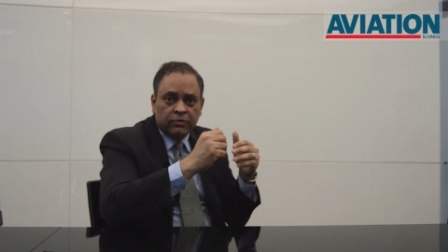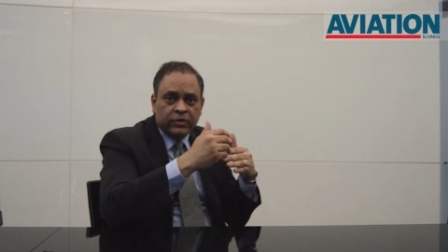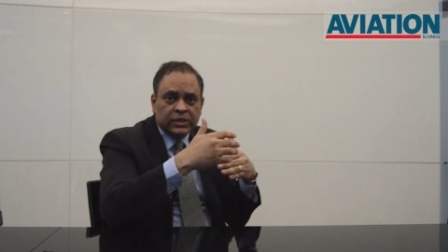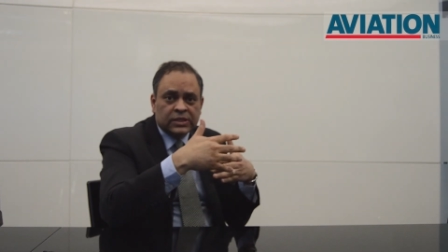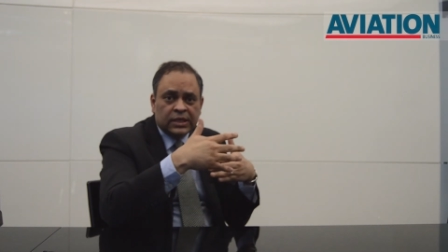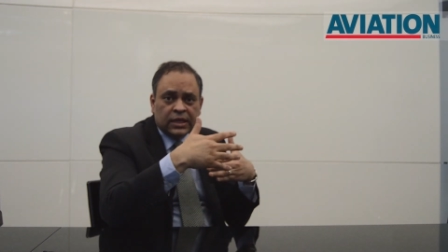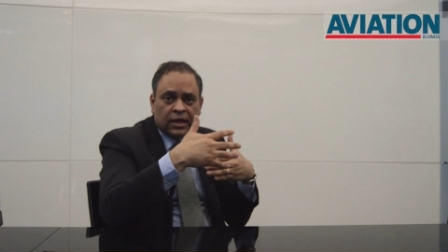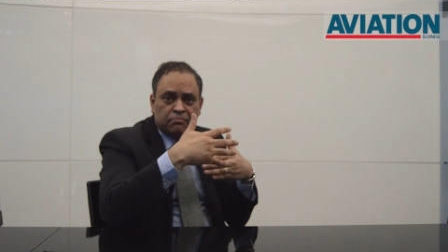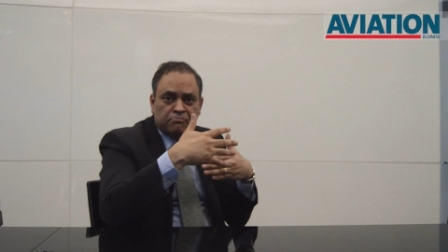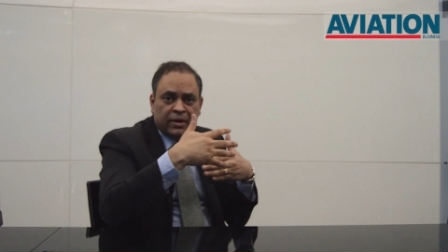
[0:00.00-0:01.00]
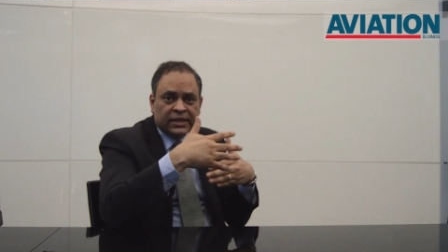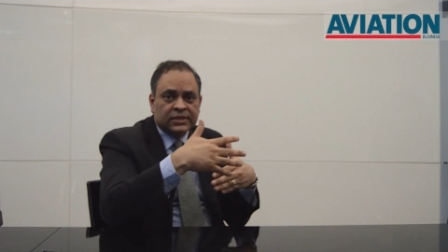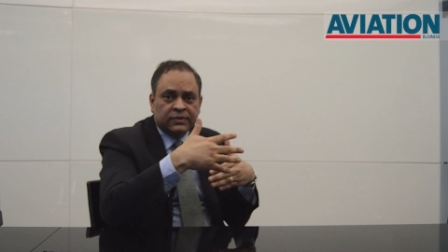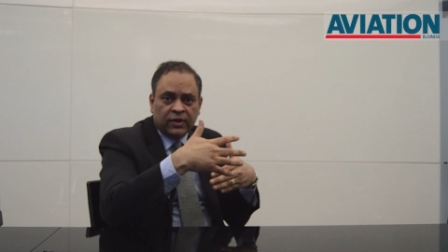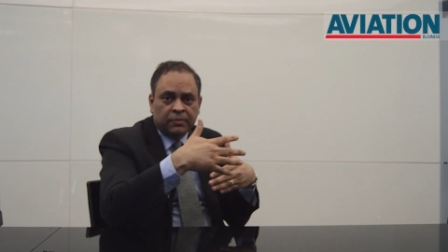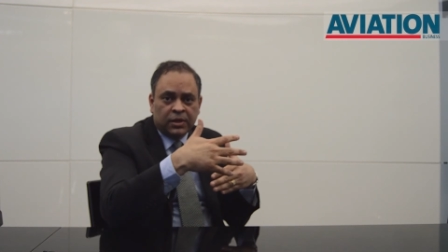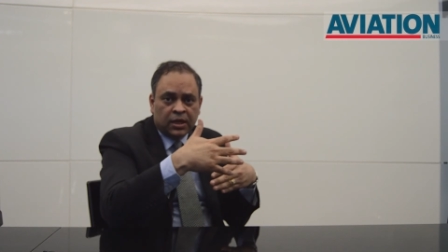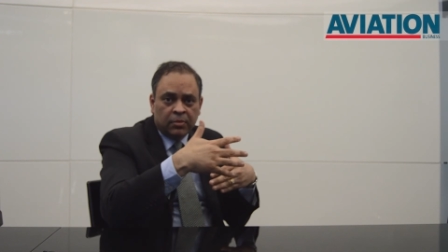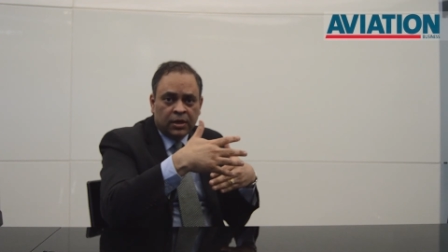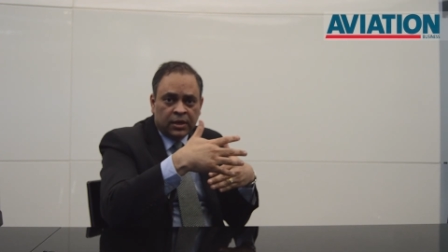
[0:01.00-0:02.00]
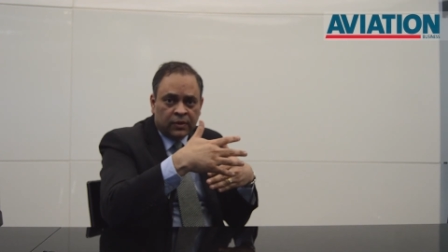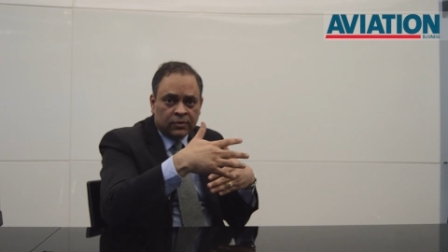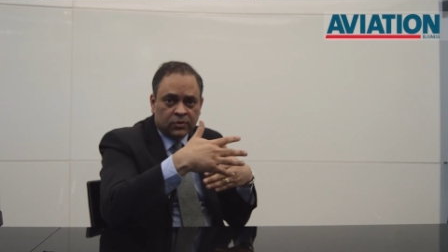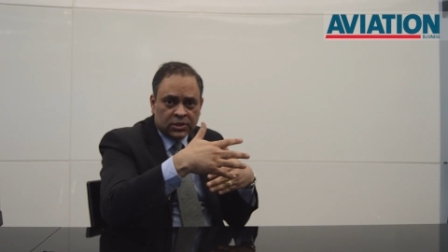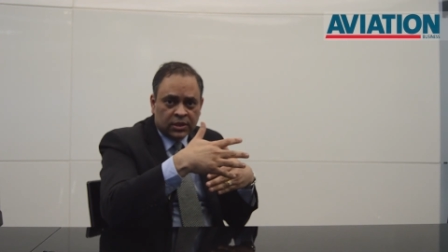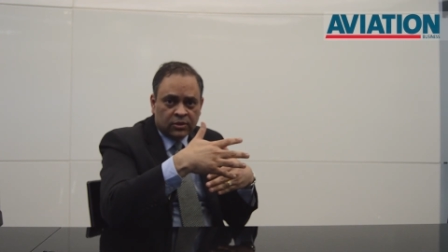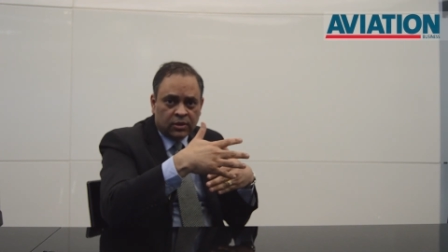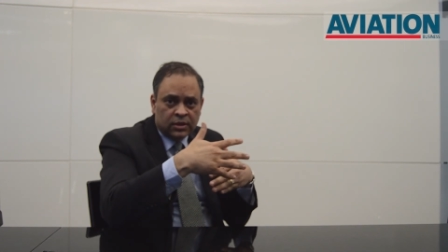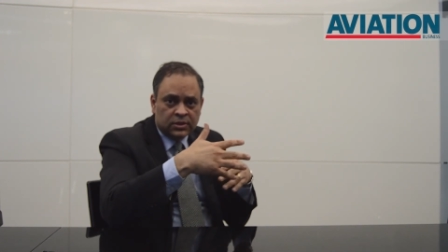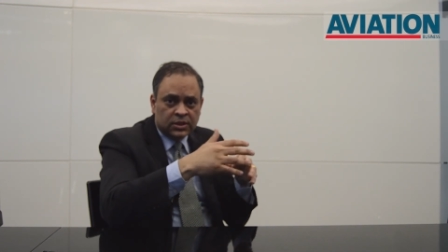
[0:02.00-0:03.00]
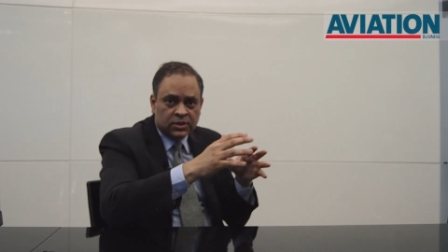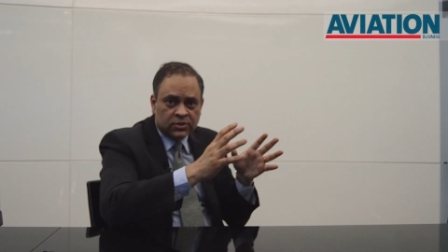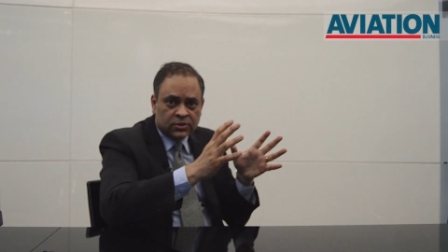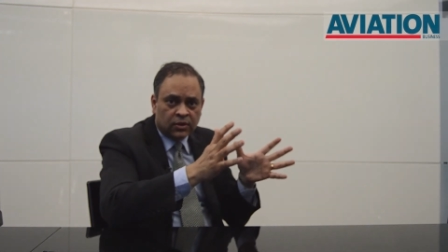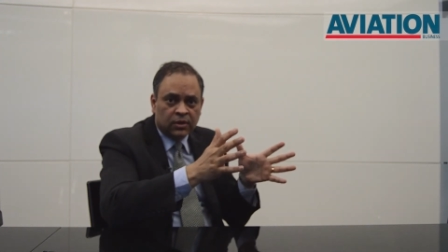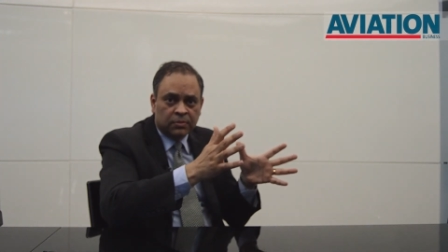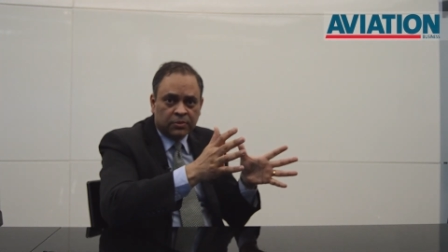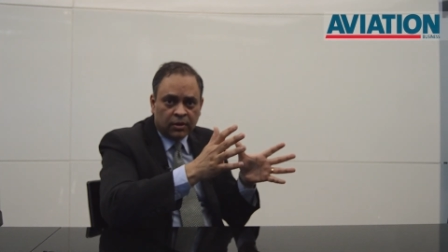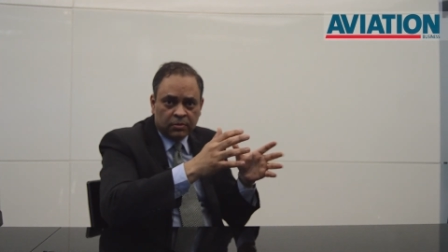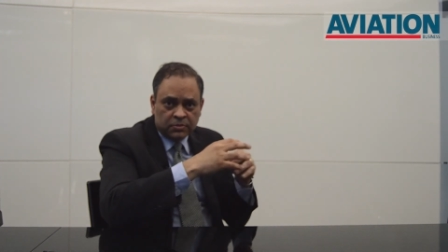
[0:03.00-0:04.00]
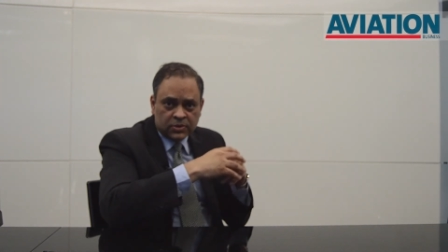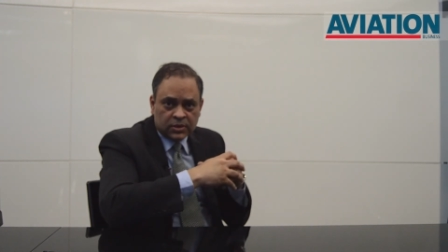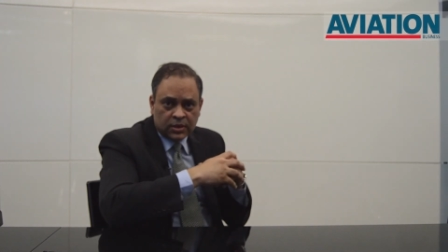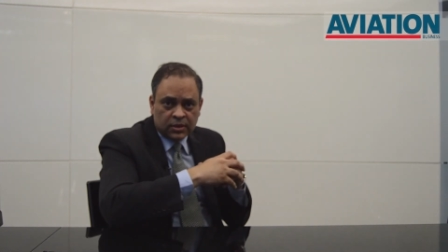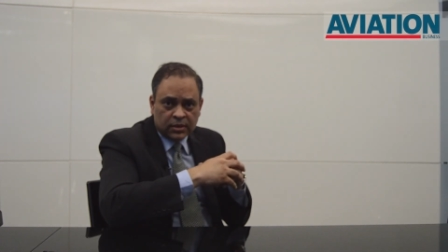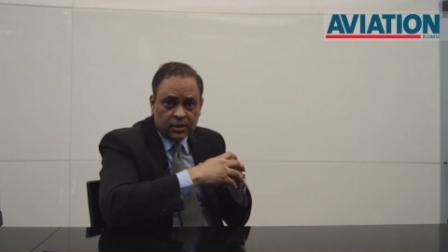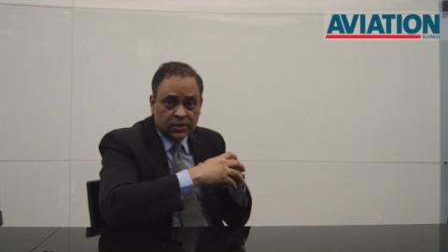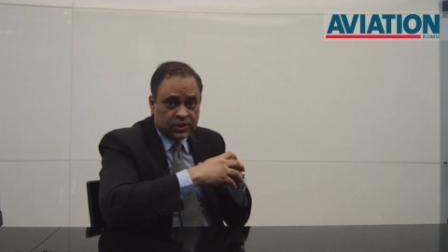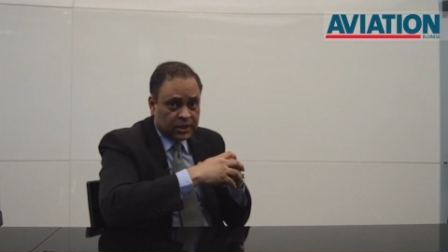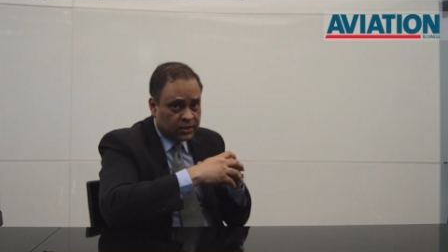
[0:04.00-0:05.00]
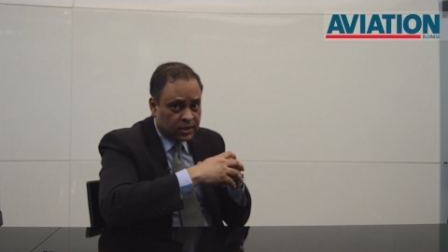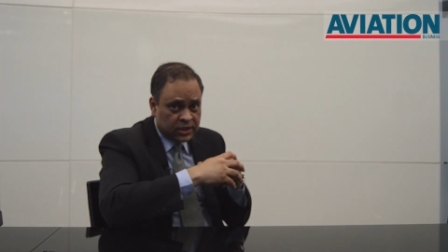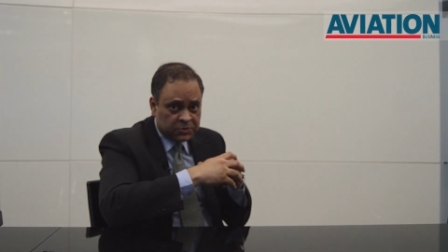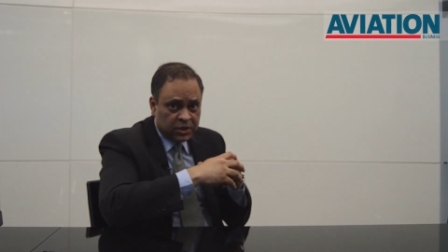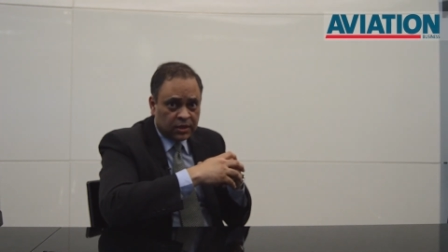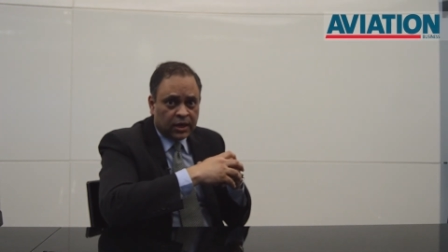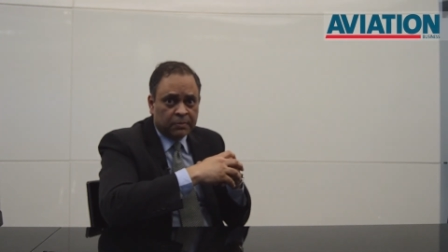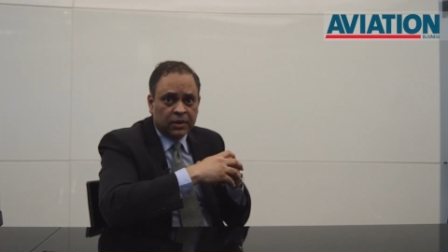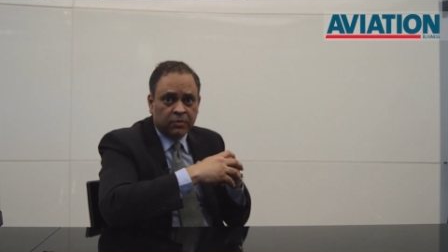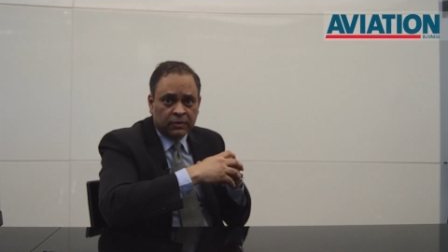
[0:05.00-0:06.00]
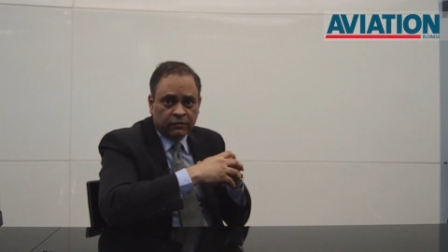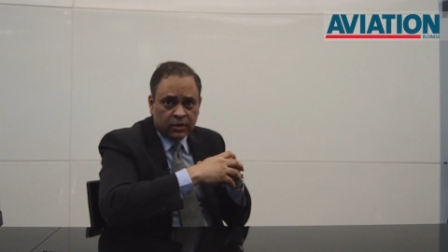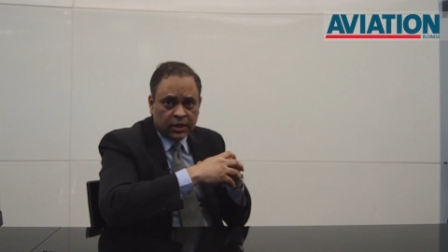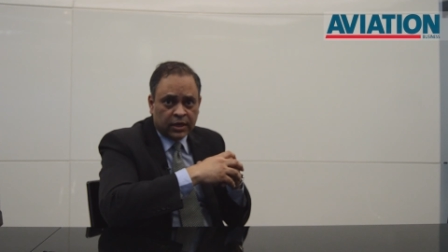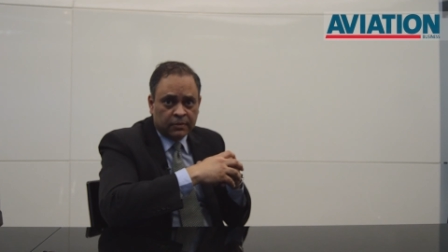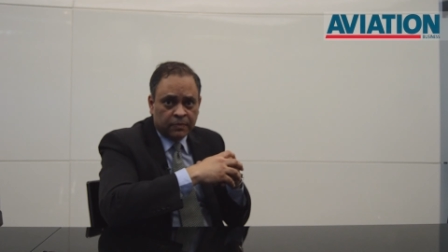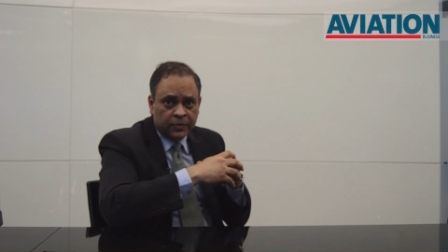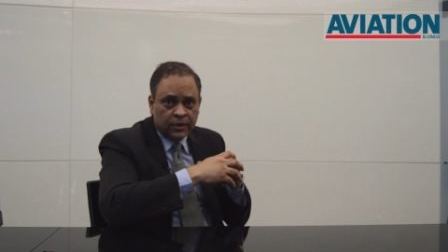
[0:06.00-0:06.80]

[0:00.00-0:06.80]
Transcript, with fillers: we see a massive applicability of those technologies to solve the problems that the sector has been grappling with for a time.